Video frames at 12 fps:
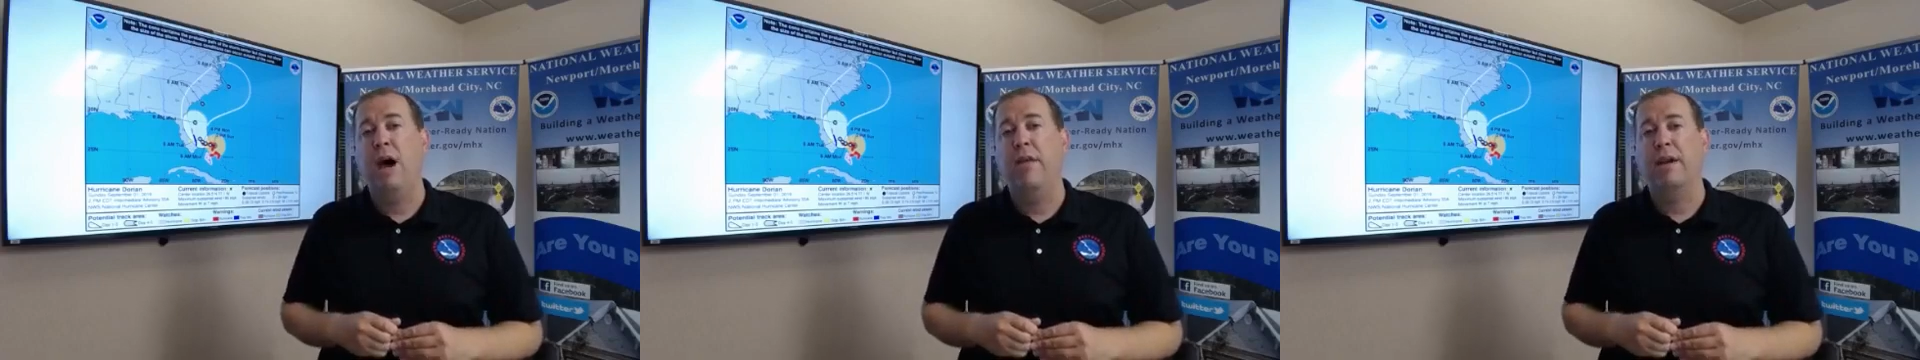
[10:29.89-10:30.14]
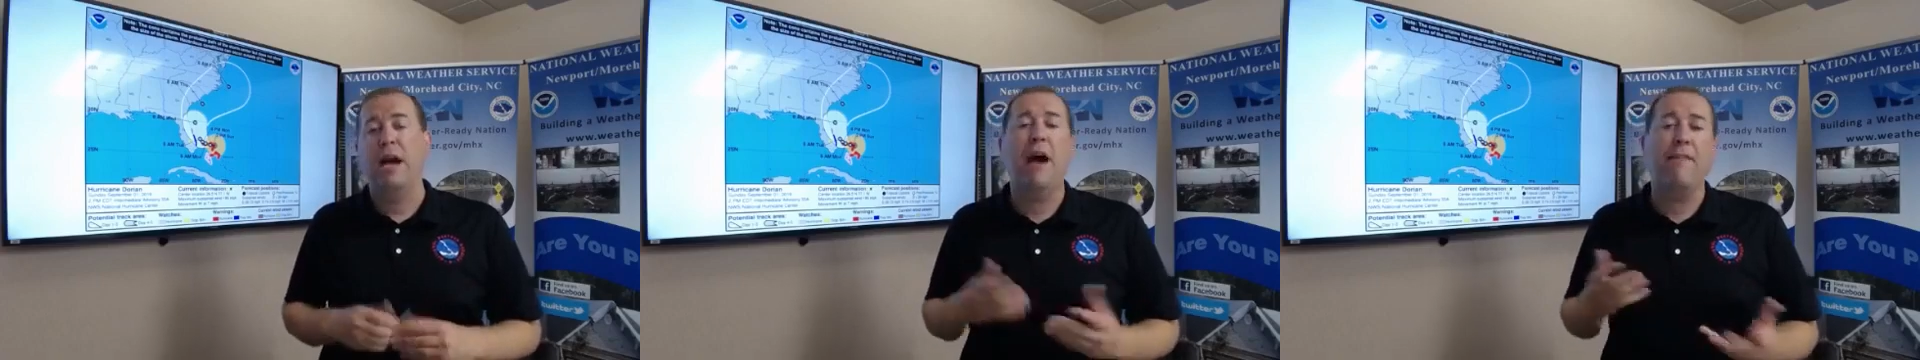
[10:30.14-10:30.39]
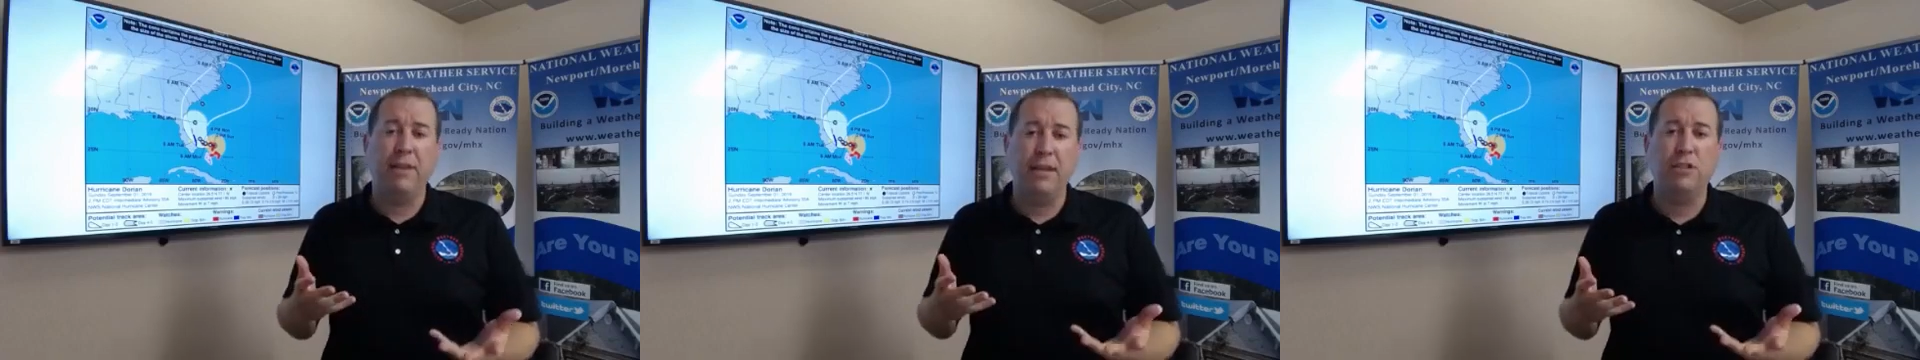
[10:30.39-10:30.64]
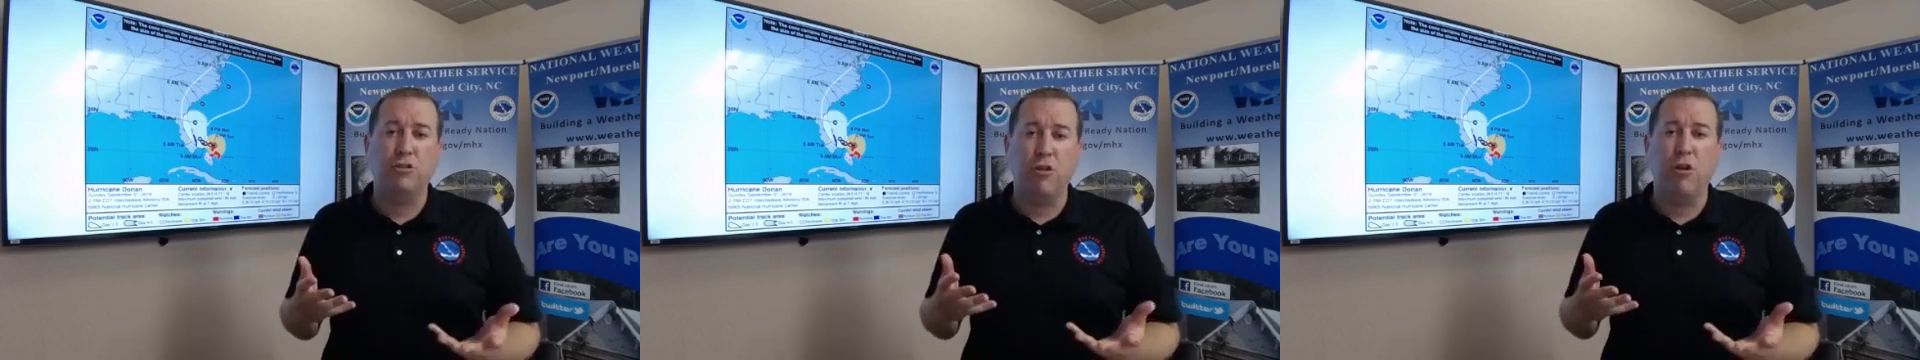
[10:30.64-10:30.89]
the
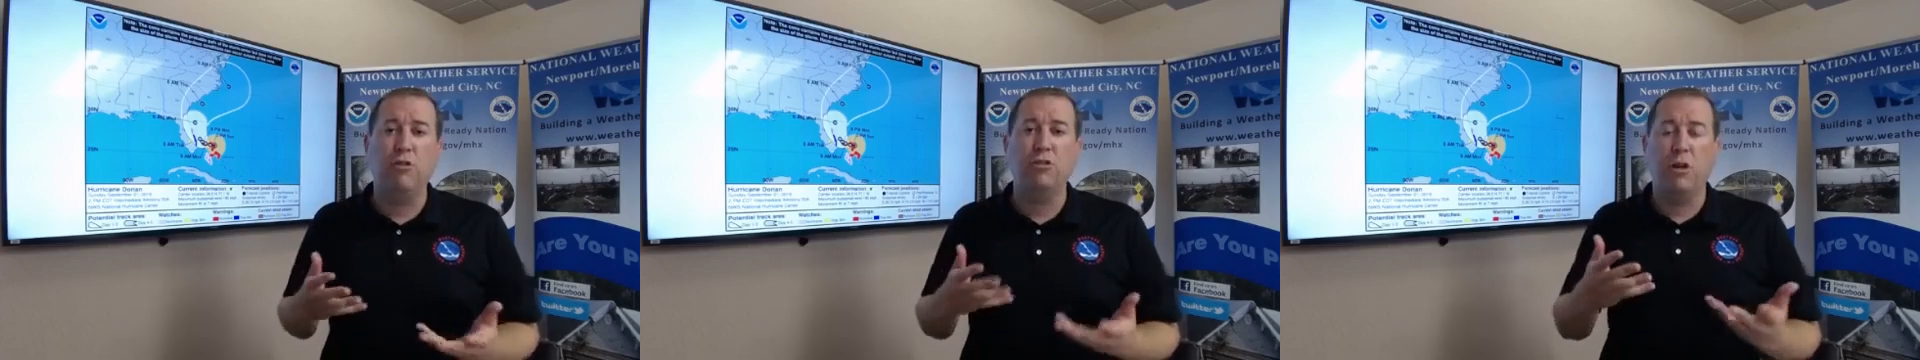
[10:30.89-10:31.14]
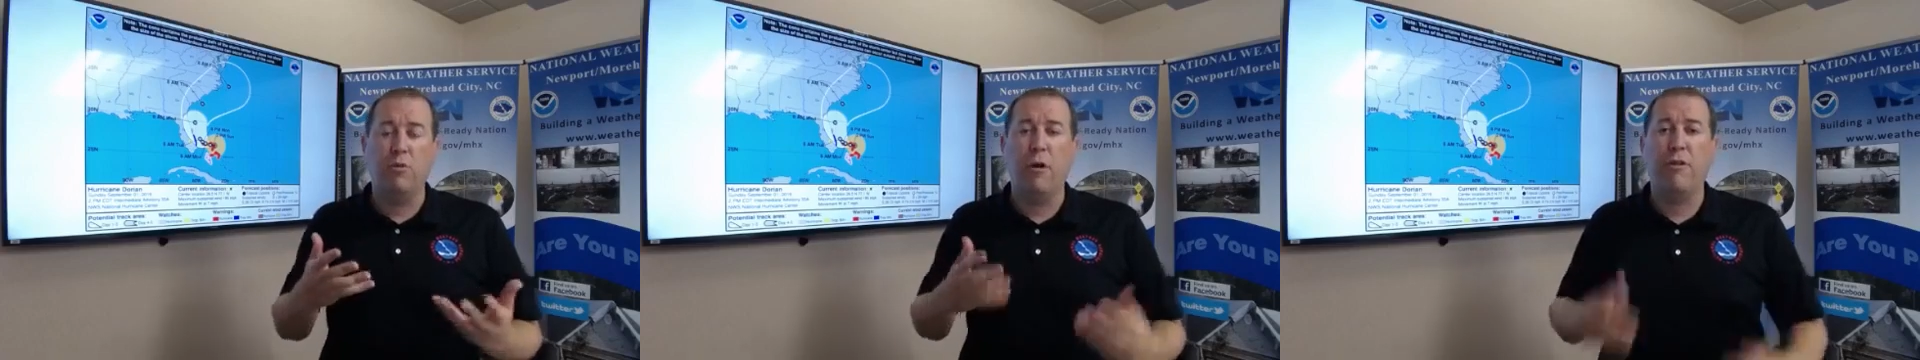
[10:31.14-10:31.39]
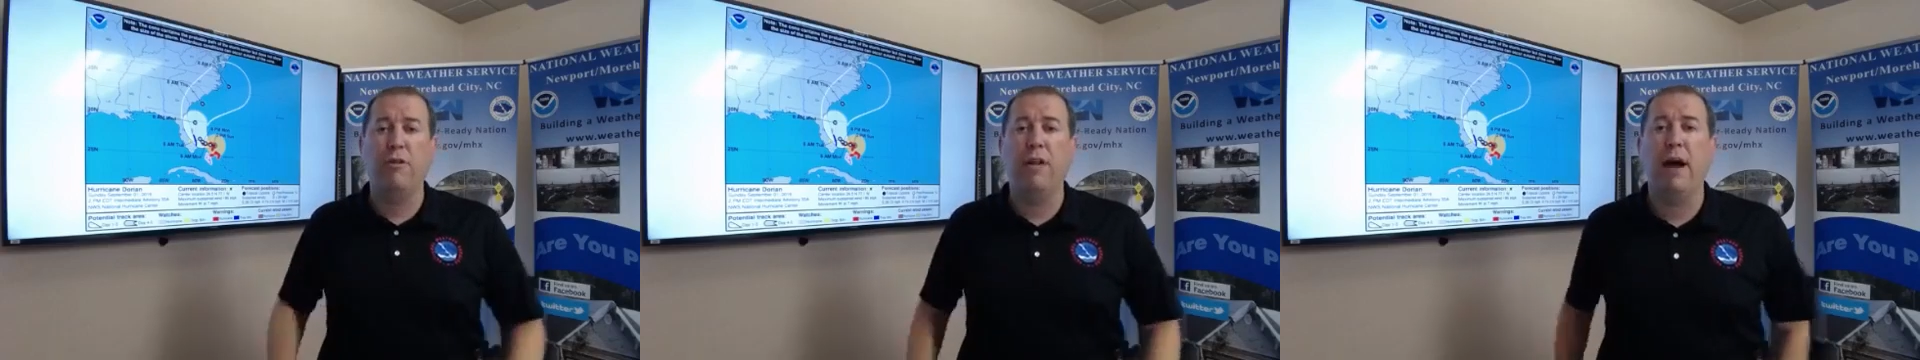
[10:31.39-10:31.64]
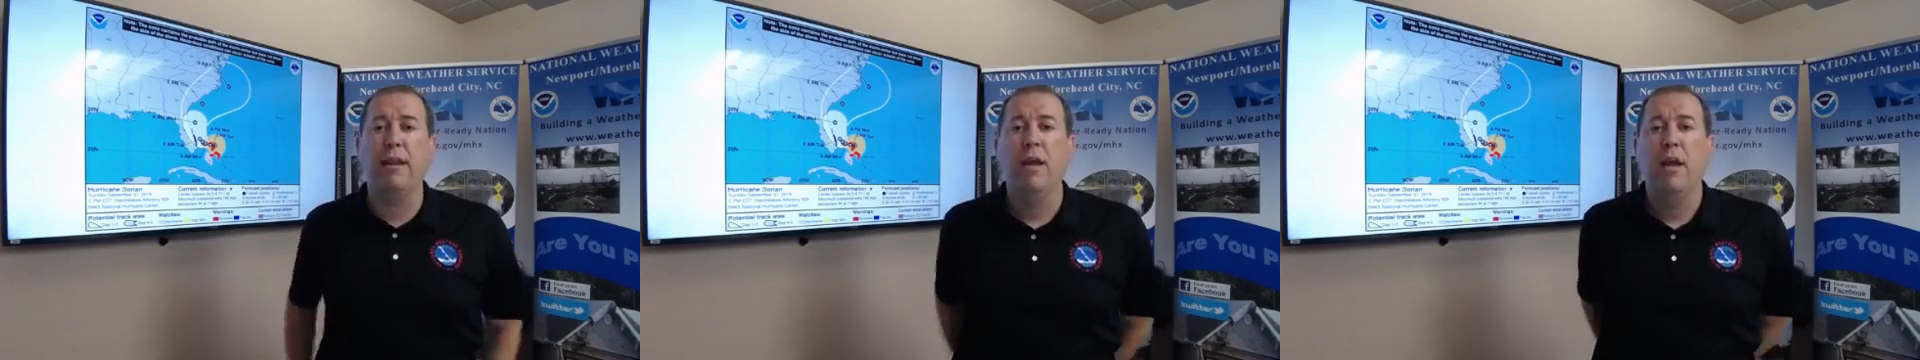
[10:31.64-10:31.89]
confidence grows on whether or
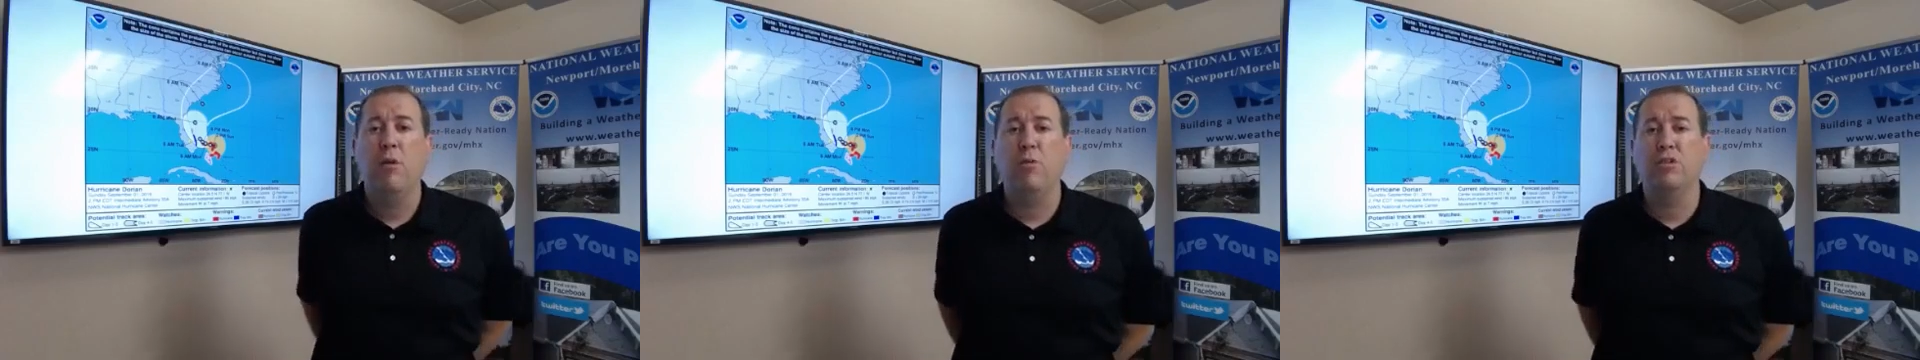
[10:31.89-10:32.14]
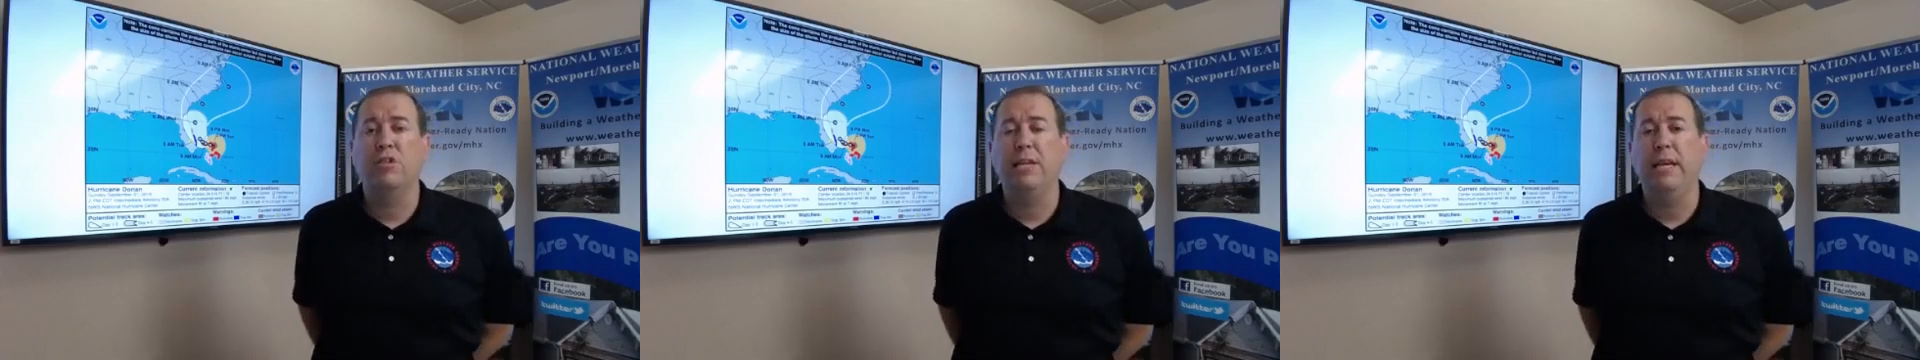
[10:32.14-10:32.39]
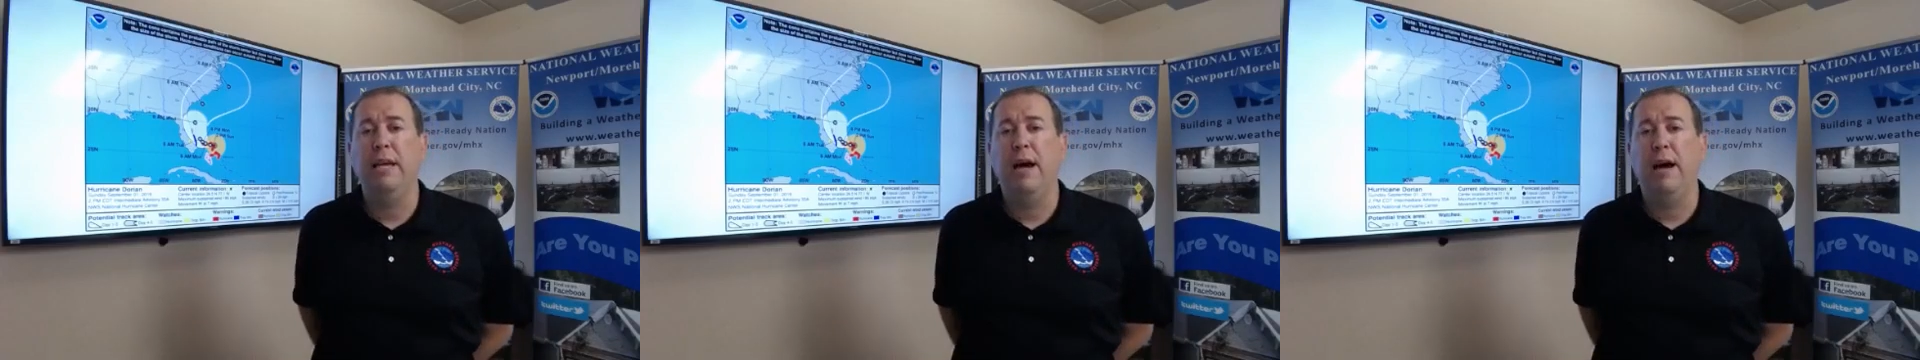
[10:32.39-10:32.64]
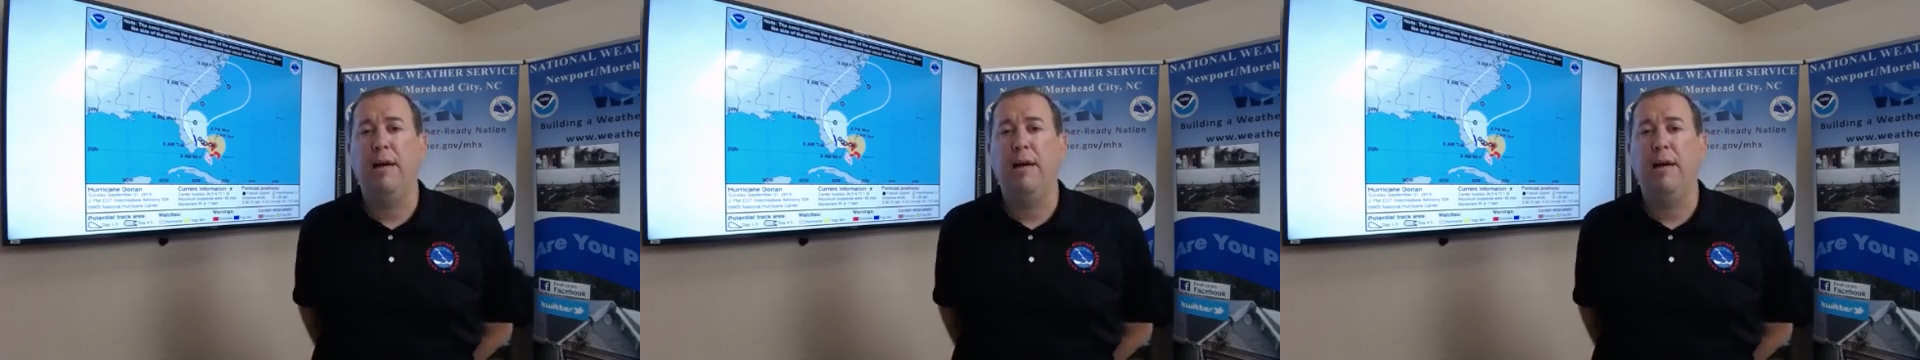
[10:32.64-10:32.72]
not we'll see